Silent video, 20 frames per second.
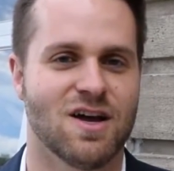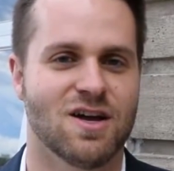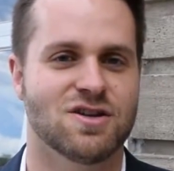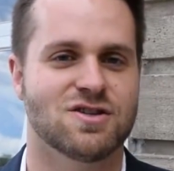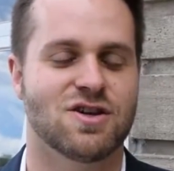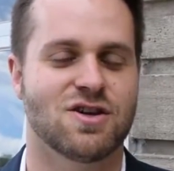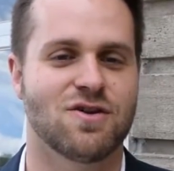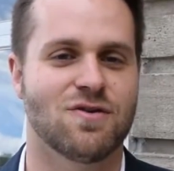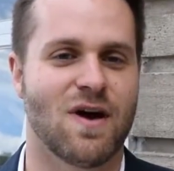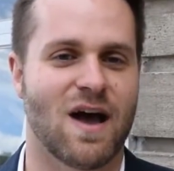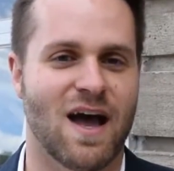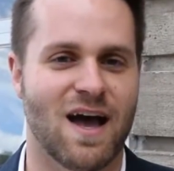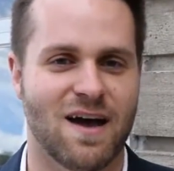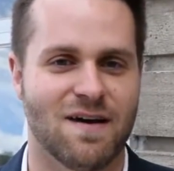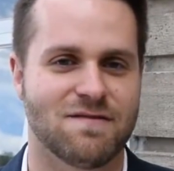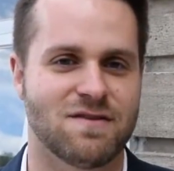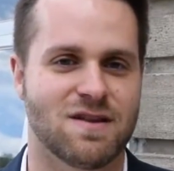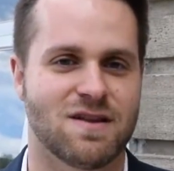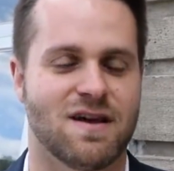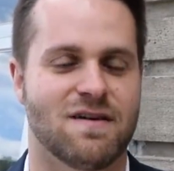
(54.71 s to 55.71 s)
So you
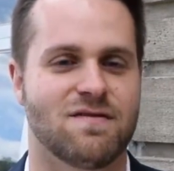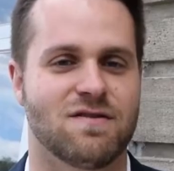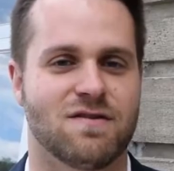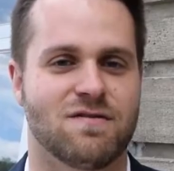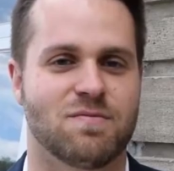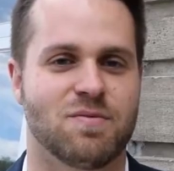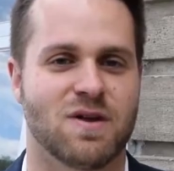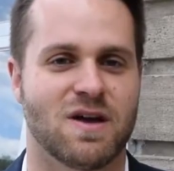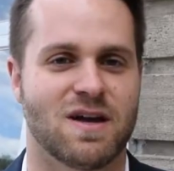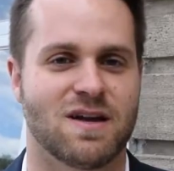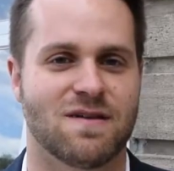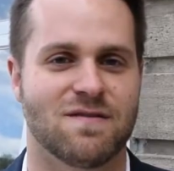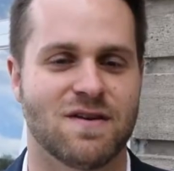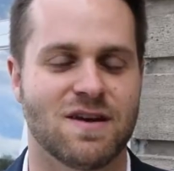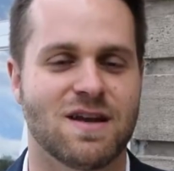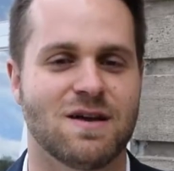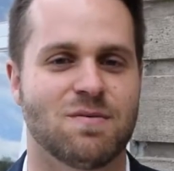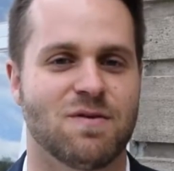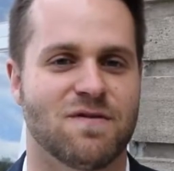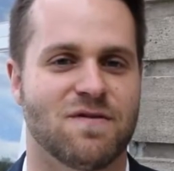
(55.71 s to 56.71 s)
have the level of playing of
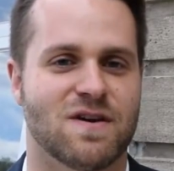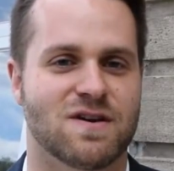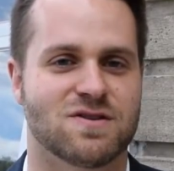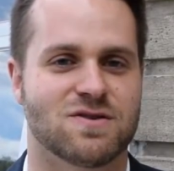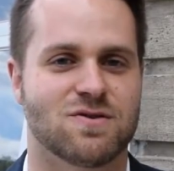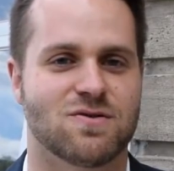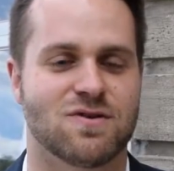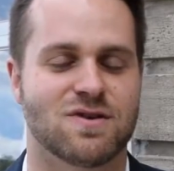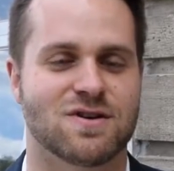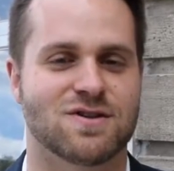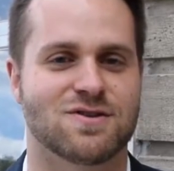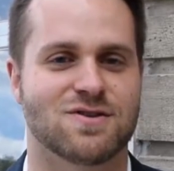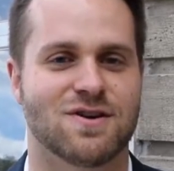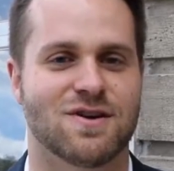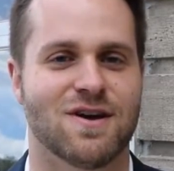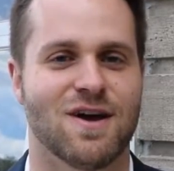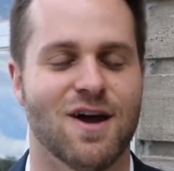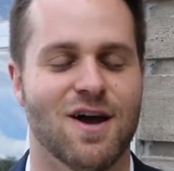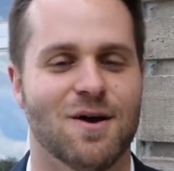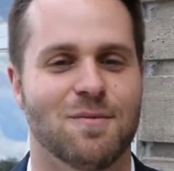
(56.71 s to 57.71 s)
any professional
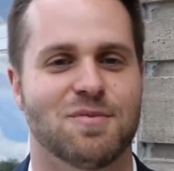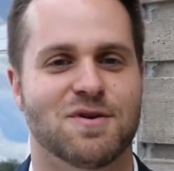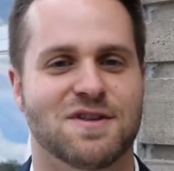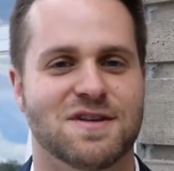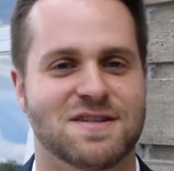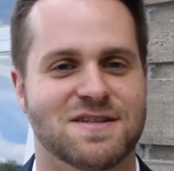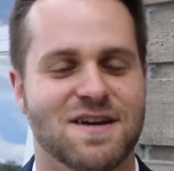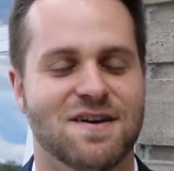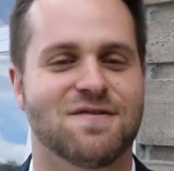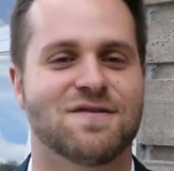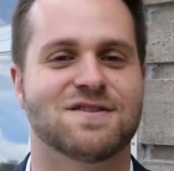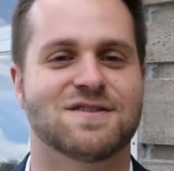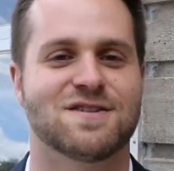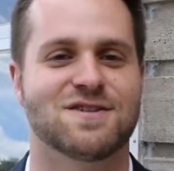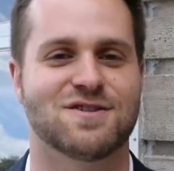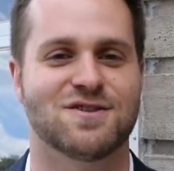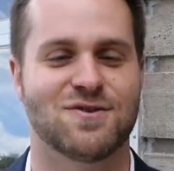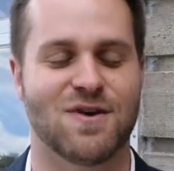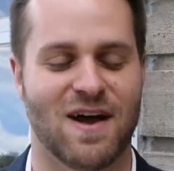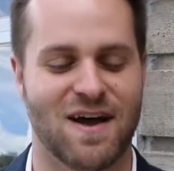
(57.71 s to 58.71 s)
orchestra, but the difference
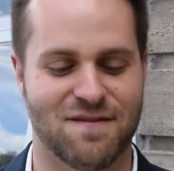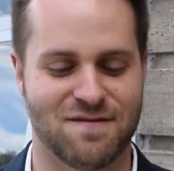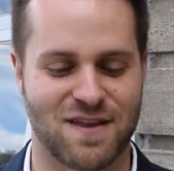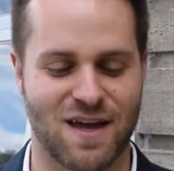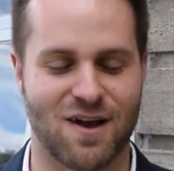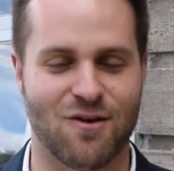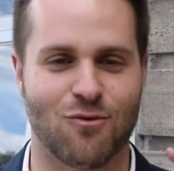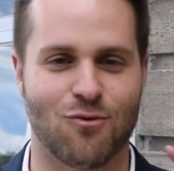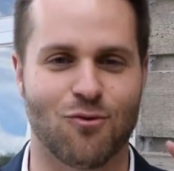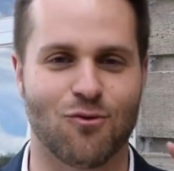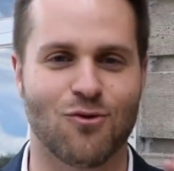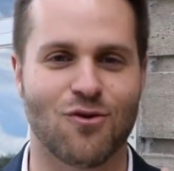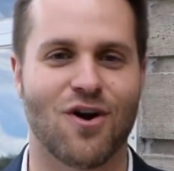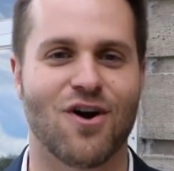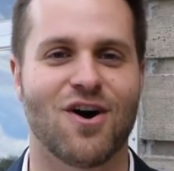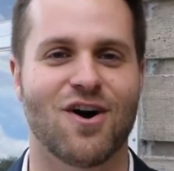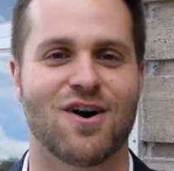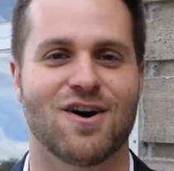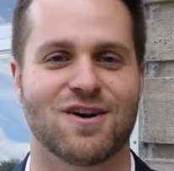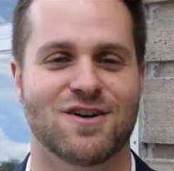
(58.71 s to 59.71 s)
is you have that
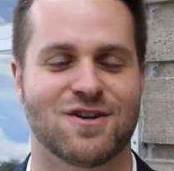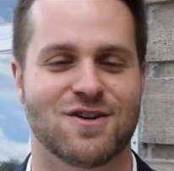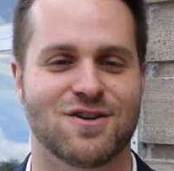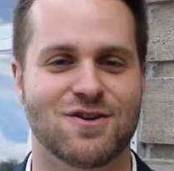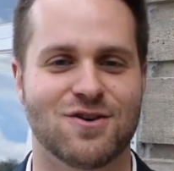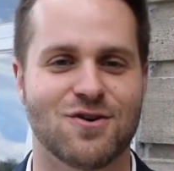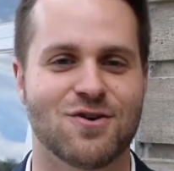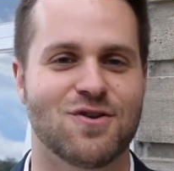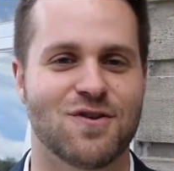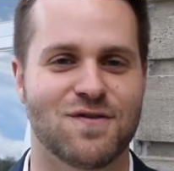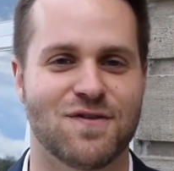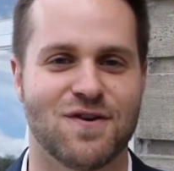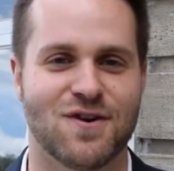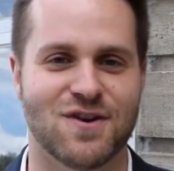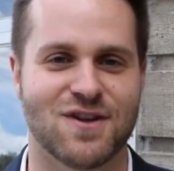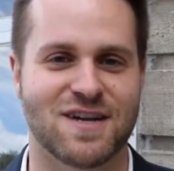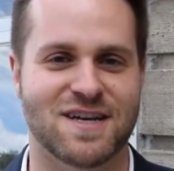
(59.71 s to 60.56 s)
raw, youthful